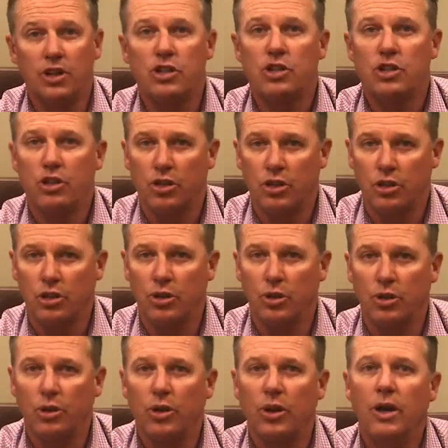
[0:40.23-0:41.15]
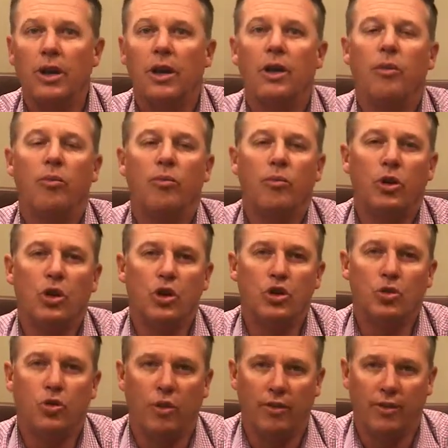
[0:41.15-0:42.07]
to
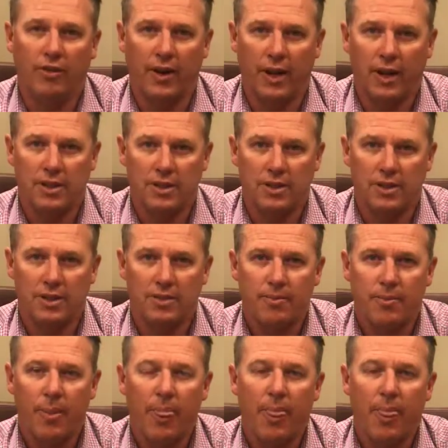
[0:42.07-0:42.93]
mutual funds.